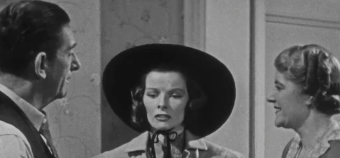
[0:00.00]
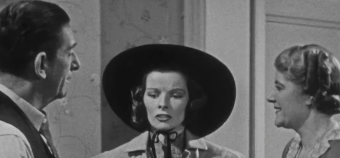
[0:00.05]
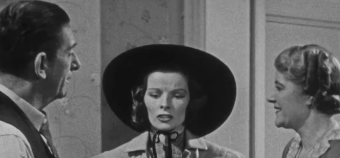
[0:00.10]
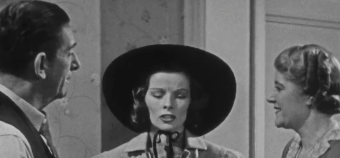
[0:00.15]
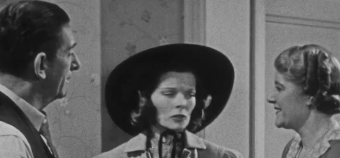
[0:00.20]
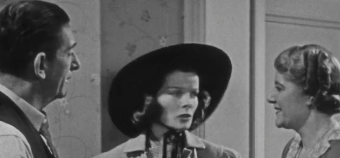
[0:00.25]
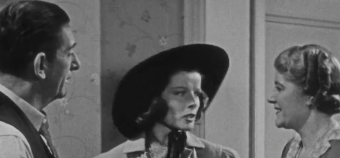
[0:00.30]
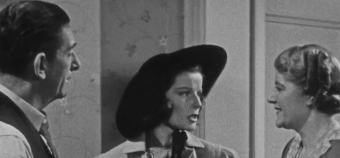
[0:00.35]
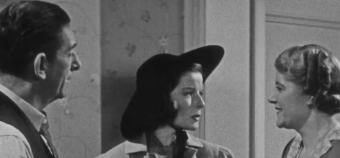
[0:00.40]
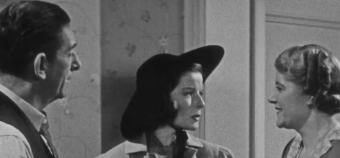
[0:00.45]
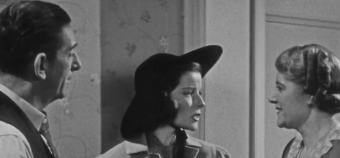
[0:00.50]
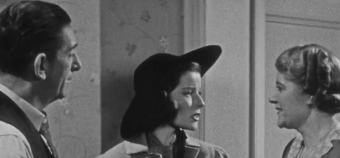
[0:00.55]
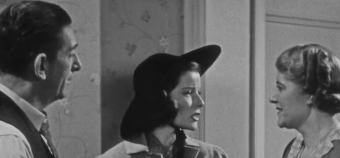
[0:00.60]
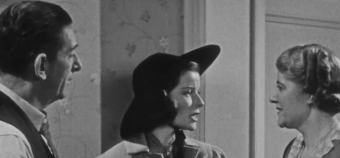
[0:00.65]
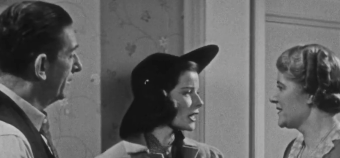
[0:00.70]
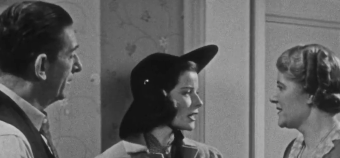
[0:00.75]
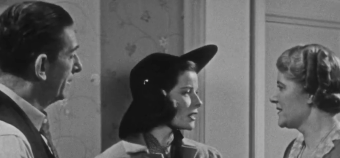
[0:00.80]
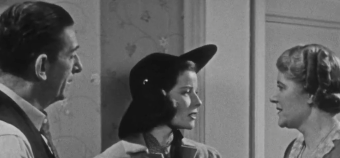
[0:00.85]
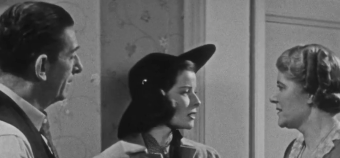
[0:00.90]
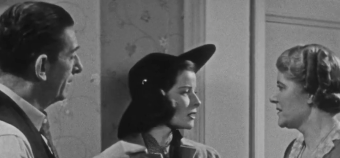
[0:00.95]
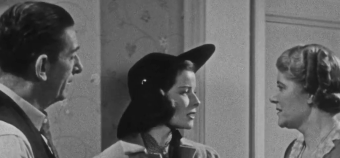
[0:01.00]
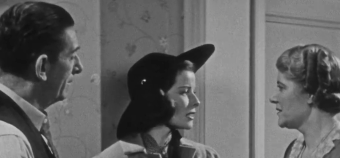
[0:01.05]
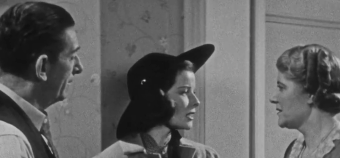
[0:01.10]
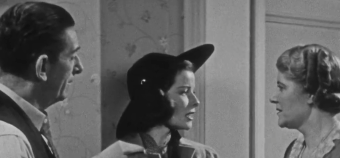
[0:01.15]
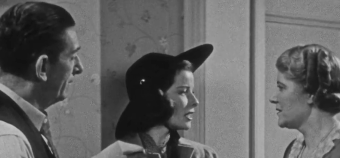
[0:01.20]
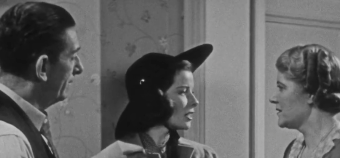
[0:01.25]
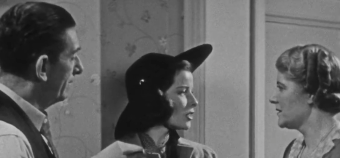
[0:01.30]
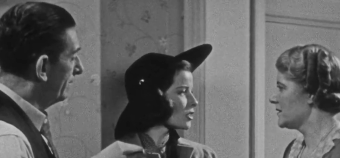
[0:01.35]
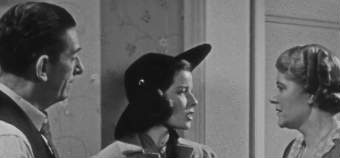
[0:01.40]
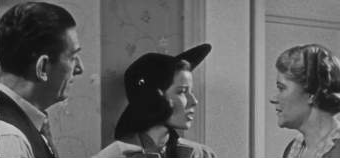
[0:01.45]
Speaker 1: Julia will sail.
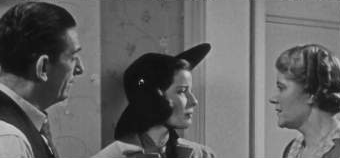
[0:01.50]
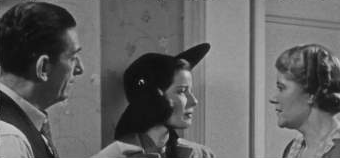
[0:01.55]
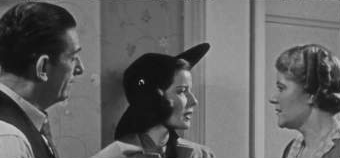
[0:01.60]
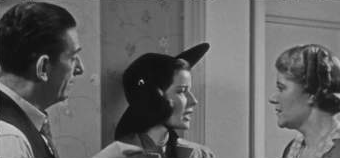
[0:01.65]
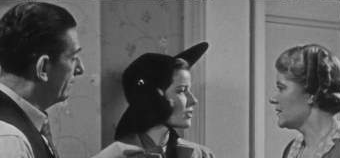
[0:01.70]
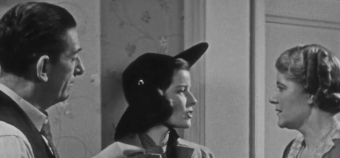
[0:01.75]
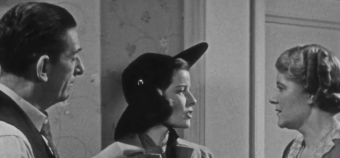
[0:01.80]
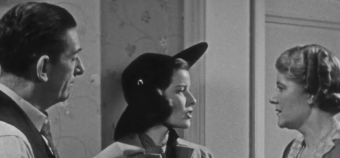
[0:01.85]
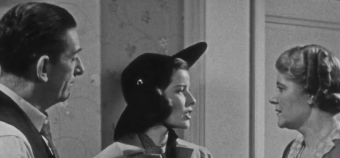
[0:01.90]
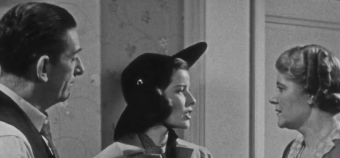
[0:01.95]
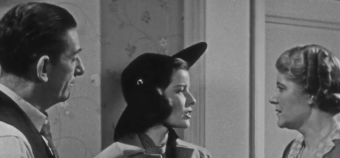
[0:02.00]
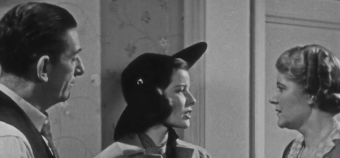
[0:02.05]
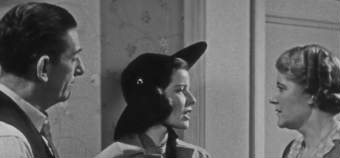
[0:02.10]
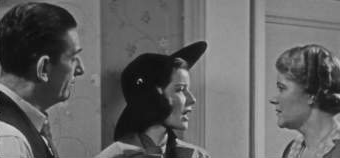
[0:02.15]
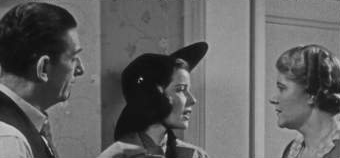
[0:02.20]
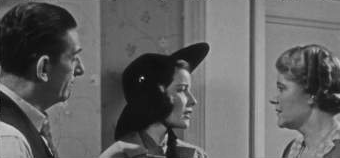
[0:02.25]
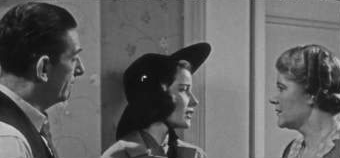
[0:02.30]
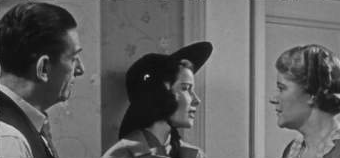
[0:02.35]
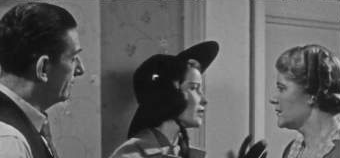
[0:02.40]
She must. She's got